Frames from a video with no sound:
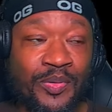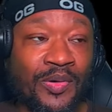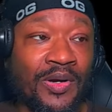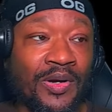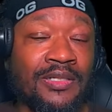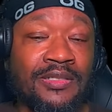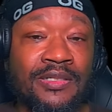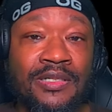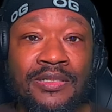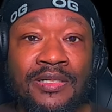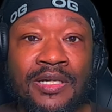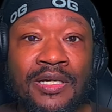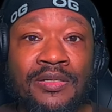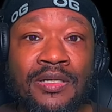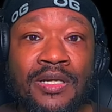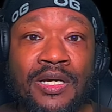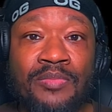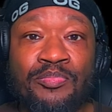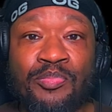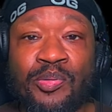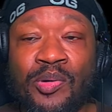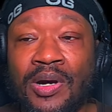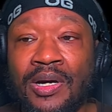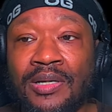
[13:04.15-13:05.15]
probably
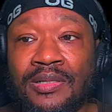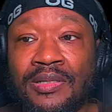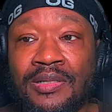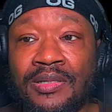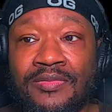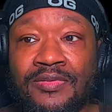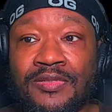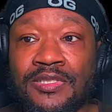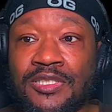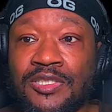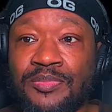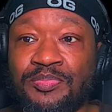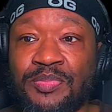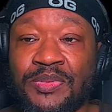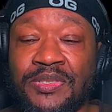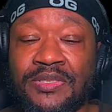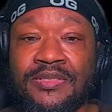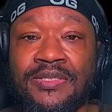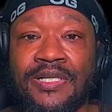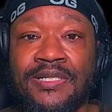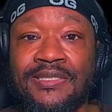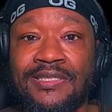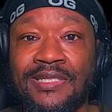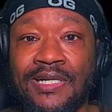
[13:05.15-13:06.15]
they probably even spent
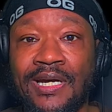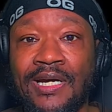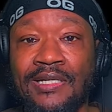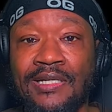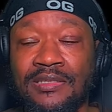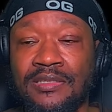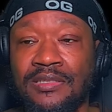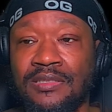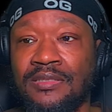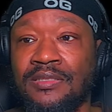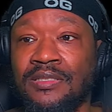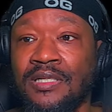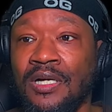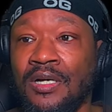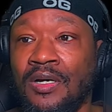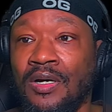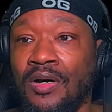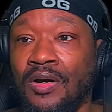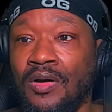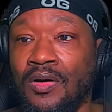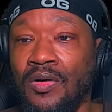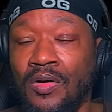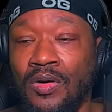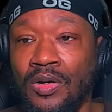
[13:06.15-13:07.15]
their taxes
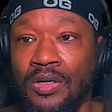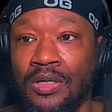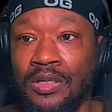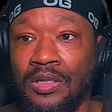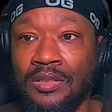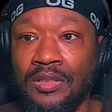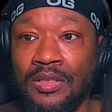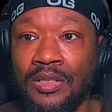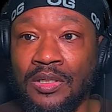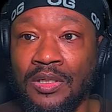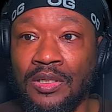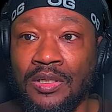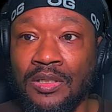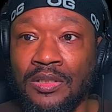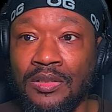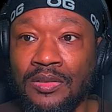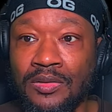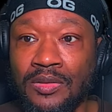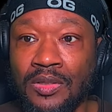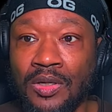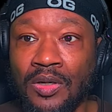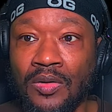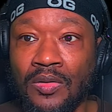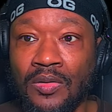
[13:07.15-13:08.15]
or,
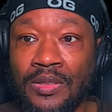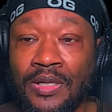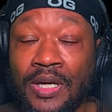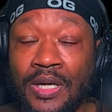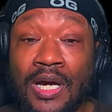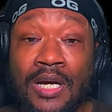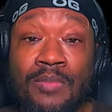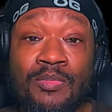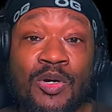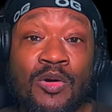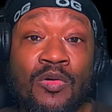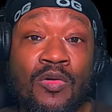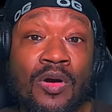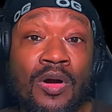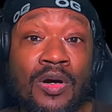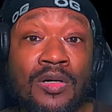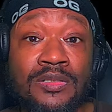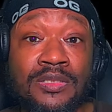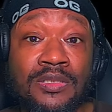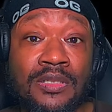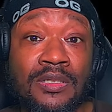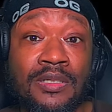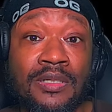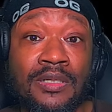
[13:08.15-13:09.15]
you know, came
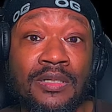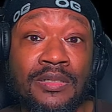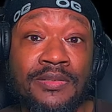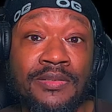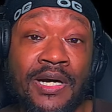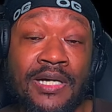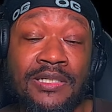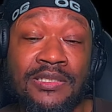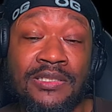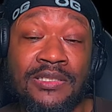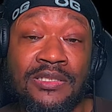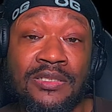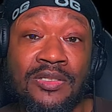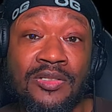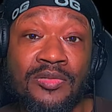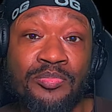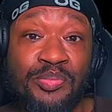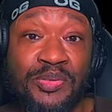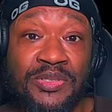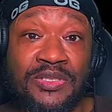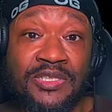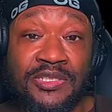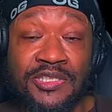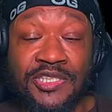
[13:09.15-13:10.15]
across a nice little
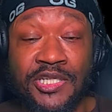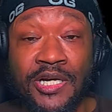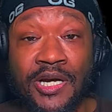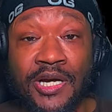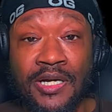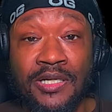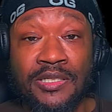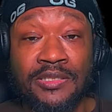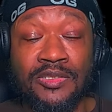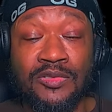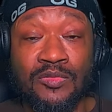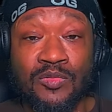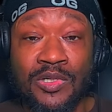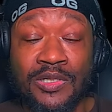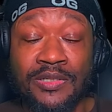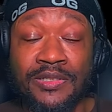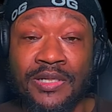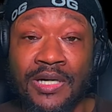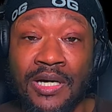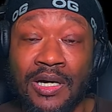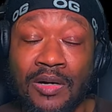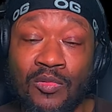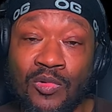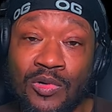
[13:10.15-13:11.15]
piece of change or
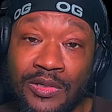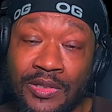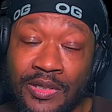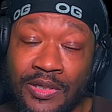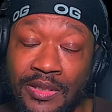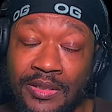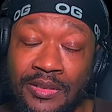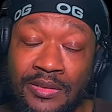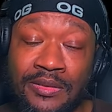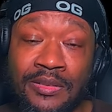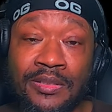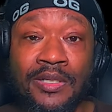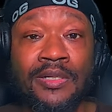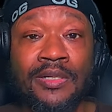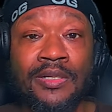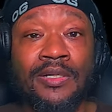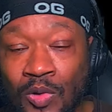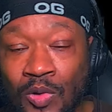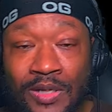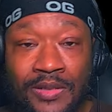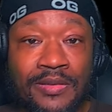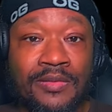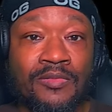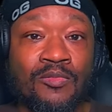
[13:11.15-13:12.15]
whatnot where they
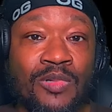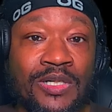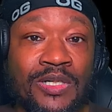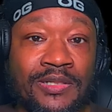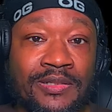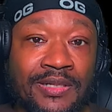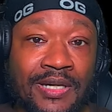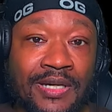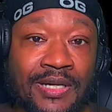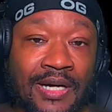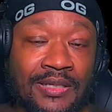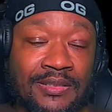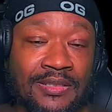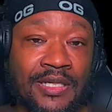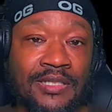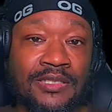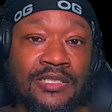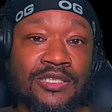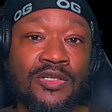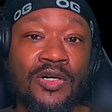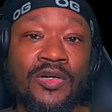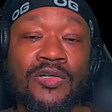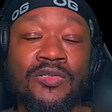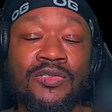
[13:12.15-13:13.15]
wouldn't got that
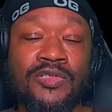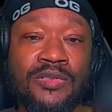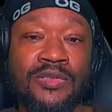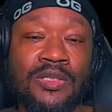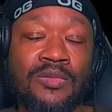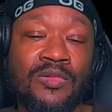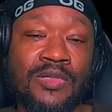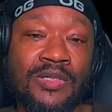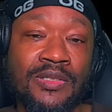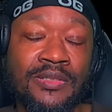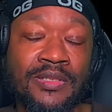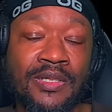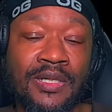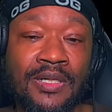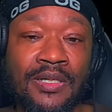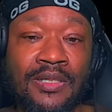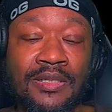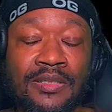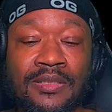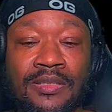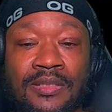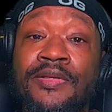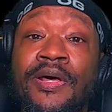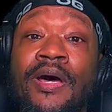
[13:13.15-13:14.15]
surgery or
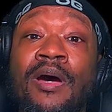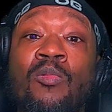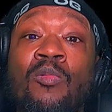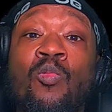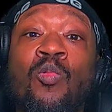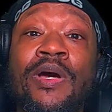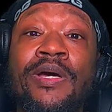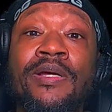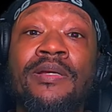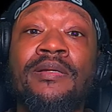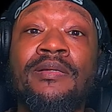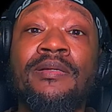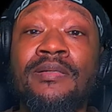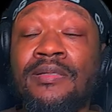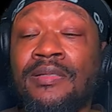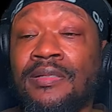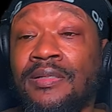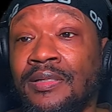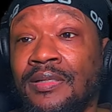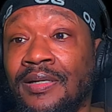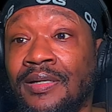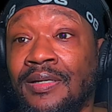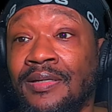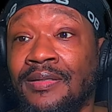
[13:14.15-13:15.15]
whatnot. That went
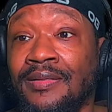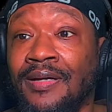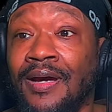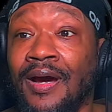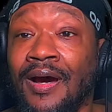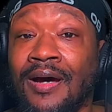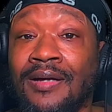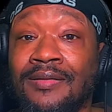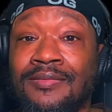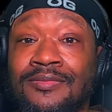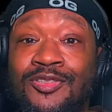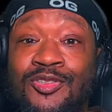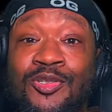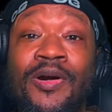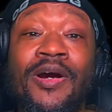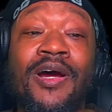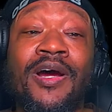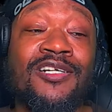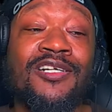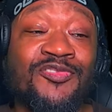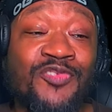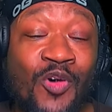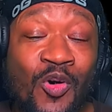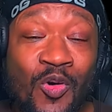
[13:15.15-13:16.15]
and got
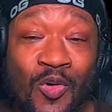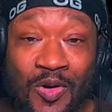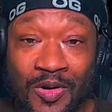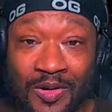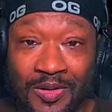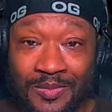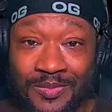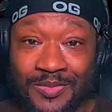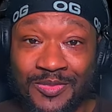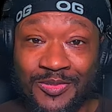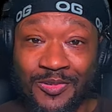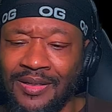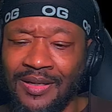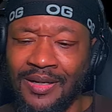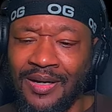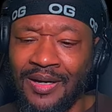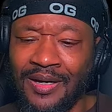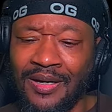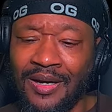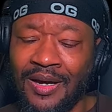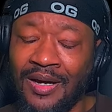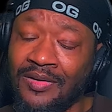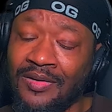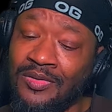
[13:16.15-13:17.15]
transformed.
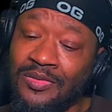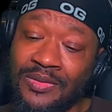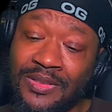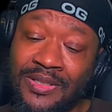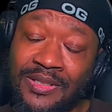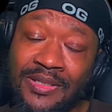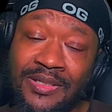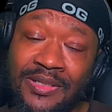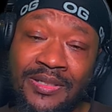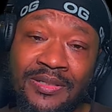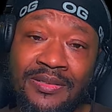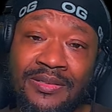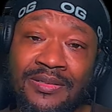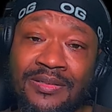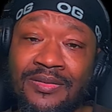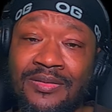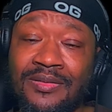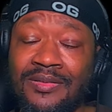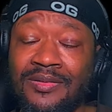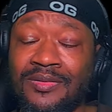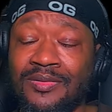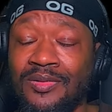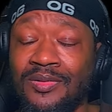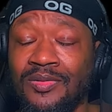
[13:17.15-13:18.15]
I don't get,
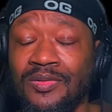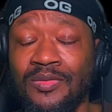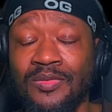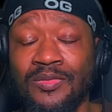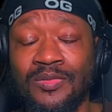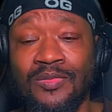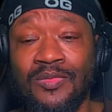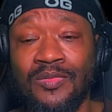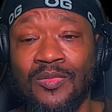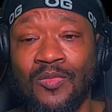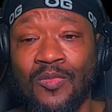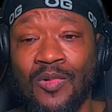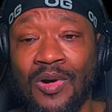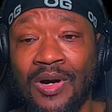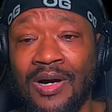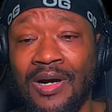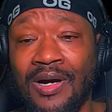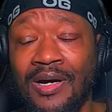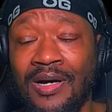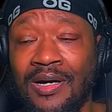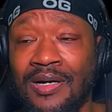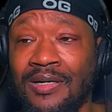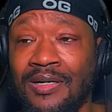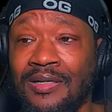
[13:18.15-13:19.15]
you know,
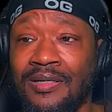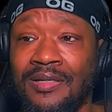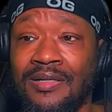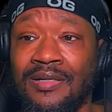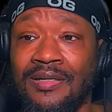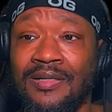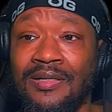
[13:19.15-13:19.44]
why